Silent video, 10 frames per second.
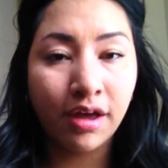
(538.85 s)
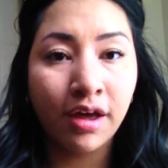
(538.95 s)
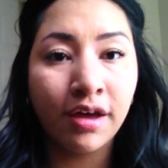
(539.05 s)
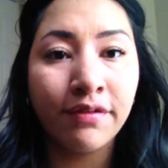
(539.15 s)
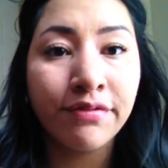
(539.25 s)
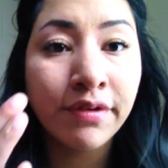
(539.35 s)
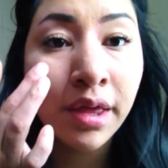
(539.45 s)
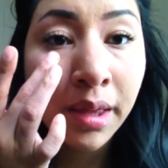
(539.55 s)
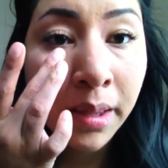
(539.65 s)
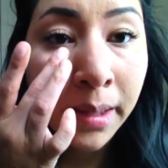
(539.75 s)
of
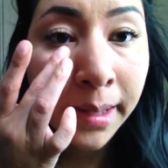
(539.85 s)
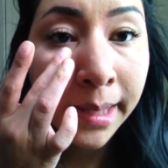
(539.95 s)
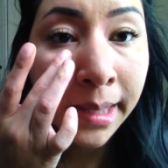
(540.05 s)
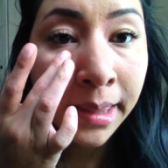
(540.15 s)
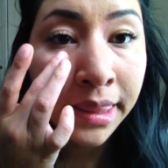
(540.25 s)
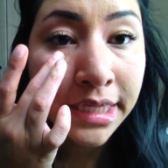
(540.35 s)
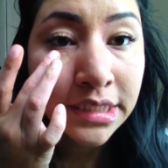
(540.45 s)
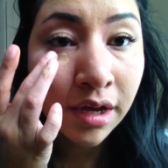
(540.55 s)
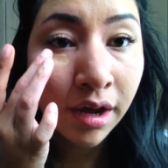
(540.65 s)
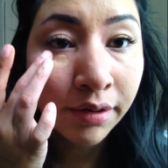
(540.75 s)
this
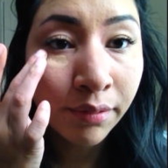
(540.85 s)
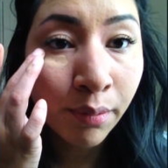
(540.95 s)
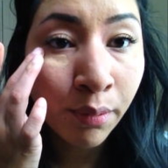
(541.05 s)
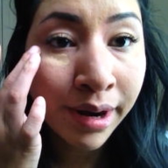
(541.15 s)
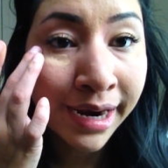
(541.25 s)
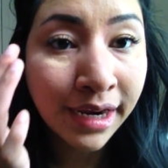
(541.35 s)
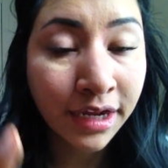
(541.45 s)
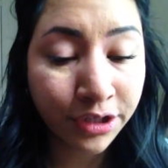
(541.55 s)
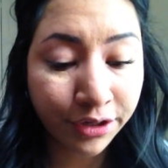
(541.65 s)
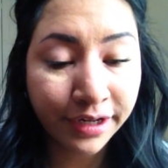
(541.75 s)
on right
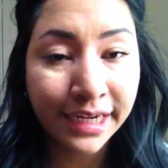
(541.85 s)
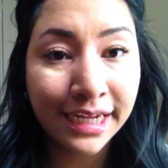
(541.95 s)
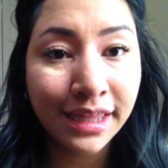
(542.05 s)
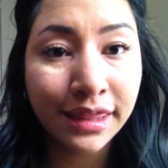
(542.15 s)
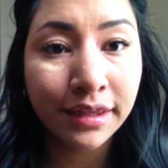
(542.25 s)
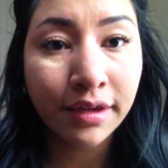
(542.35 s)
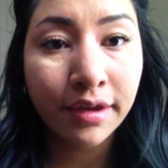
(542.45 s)
underneath.